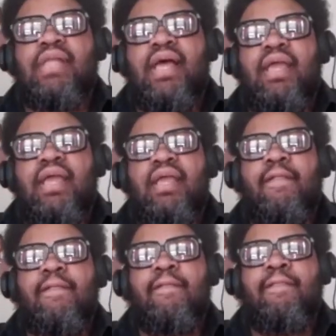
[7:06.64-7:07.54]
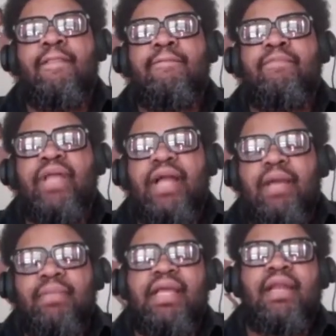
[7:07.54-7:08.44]
like like
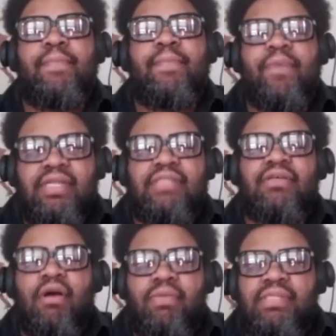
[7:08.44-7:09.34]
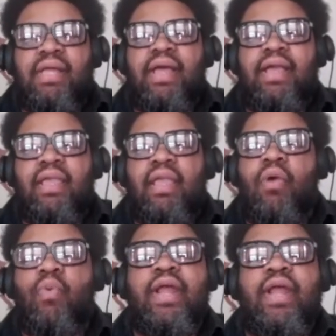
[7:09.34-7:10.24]
I'm the kind of person that's always like,
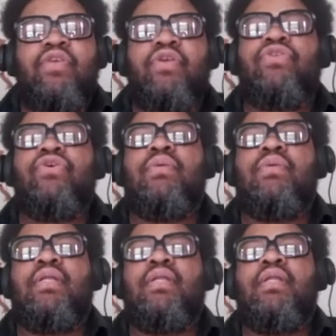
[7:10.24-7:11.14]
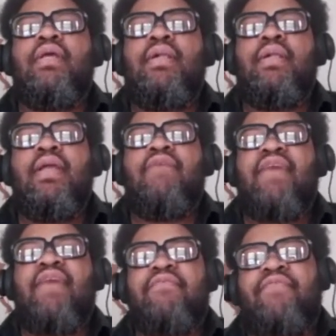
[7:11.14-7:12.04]
yo, whatever you're doing, if
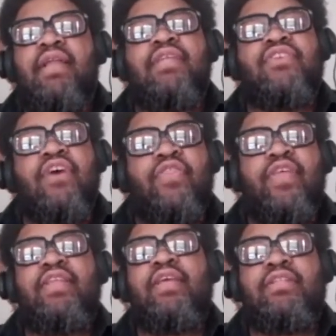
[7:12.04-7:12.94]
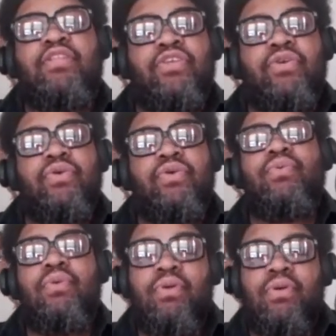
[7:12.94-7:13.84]
I feel it's authentic to
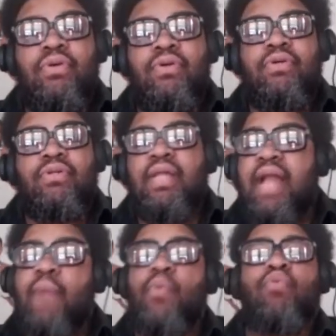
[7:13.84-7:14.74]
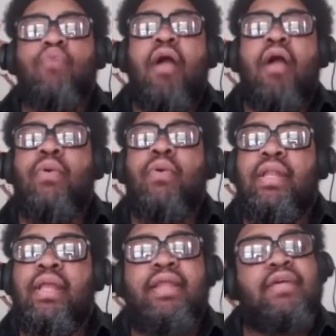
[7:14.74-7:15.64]
you, then I will rock with
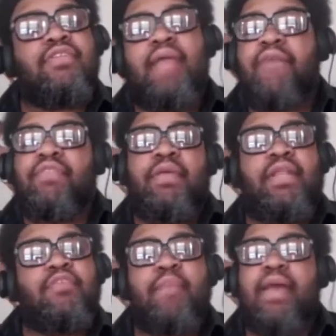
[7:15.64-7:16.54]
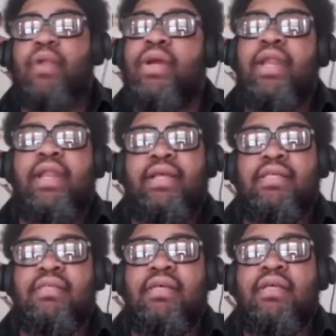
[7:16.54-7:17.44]
it. It doesn't have to. It doesn't matter what it
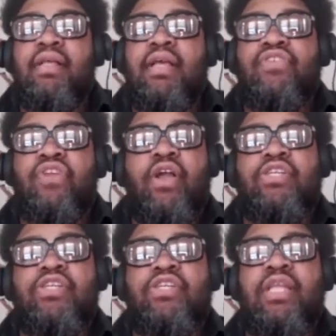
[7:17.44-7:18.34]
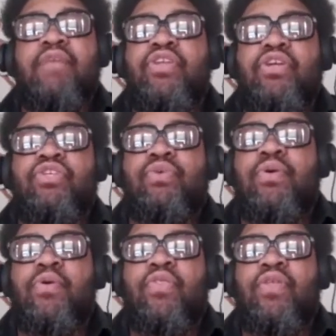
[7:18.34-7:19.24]
is, as long yeah. as you're living your
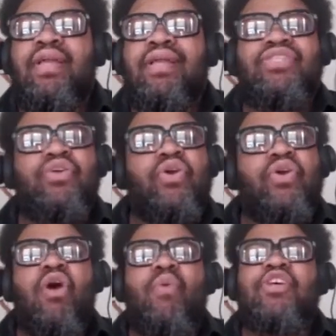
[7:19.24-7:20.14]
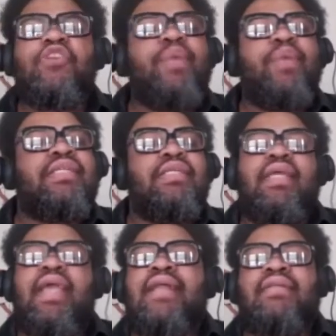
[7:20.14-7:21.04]
truth. Because you can always, especially
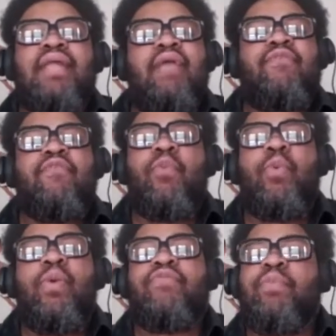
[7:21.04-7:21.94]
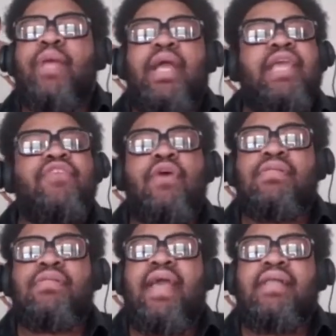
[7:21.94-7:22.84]
cats like from where we're from, like East
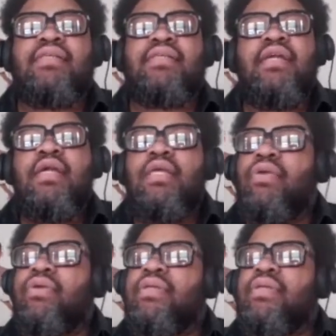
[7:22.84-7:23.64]
Coast cats, you yeah.